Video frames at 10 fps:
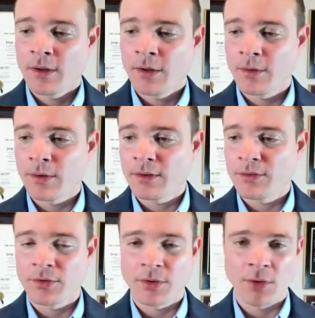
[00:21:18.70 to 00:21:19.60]
All right,
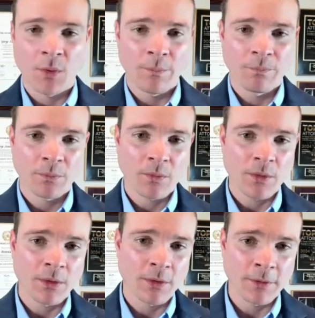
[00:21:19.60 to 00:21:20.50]
so
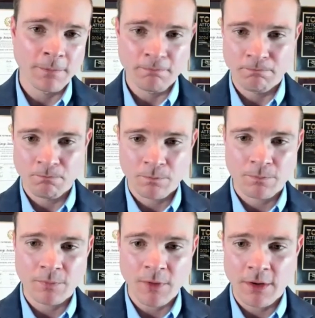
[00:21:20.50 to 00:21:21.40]

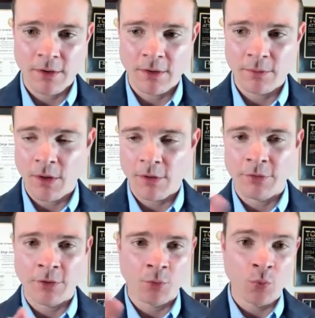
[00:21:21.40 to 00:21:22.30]

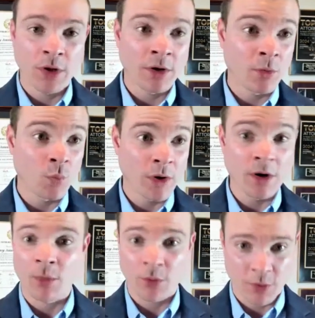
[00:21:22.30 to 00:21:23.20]
folks, we
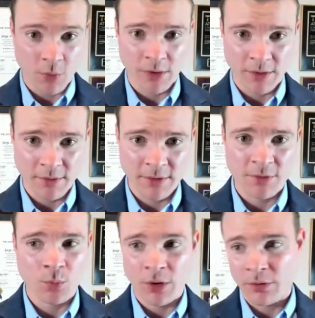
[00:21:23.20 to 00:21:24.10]
are recording
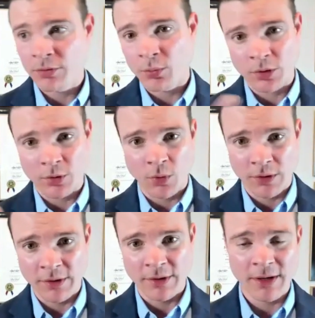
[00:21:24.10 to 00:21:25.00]
this. We also
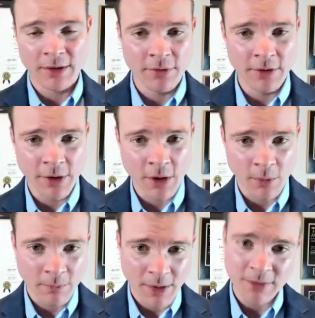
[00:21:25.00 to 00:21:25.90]
recorded a
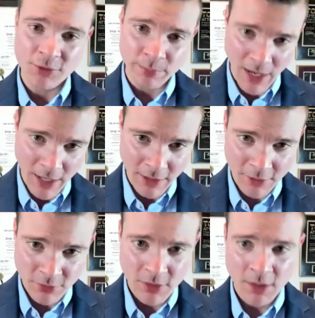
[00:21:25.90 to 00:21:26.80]
video in
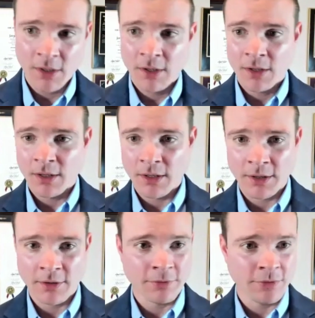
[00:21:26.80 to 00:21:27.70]
Spanish.
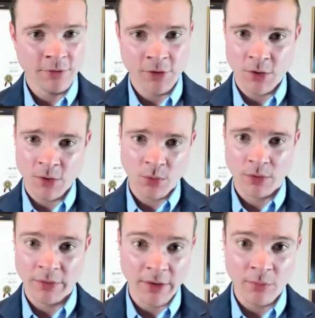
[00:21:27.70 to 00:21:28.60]
If you or
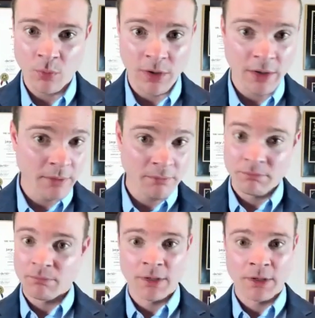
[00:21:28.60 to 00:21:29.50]
a loved one,
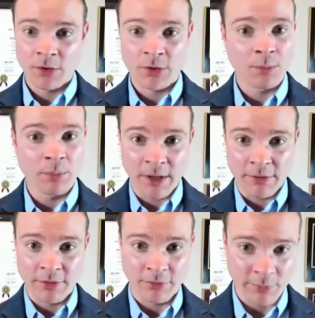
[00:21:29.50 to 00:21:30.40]
could
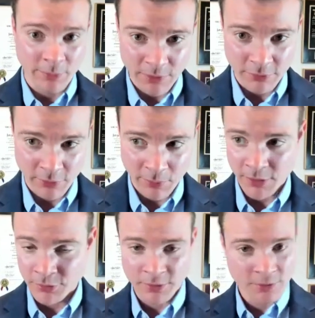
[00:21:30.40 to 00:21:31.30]
benefit from this
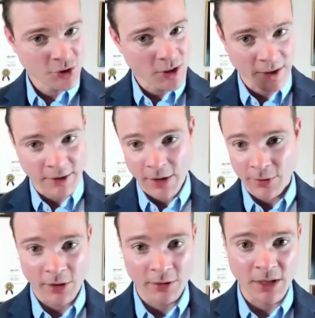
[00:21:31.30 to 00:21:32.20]
information, check it
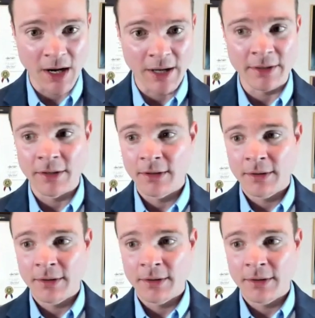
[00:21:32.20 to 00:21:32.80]
out online.